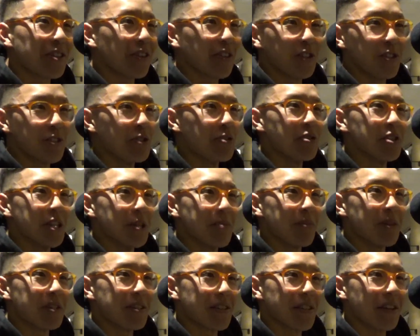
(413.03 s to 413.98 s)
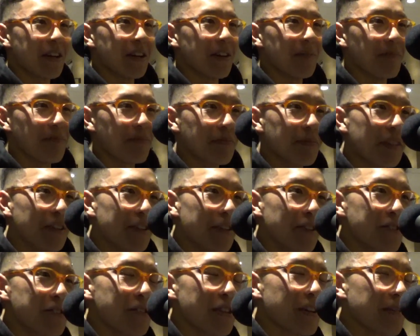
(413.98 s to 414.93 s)
Or are you too deep into
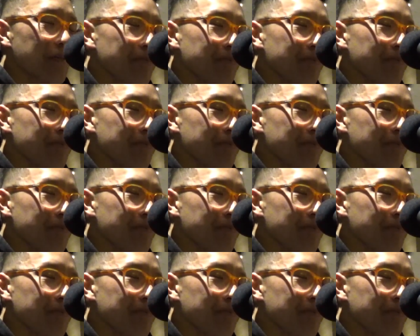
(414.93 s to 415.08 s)
nursing?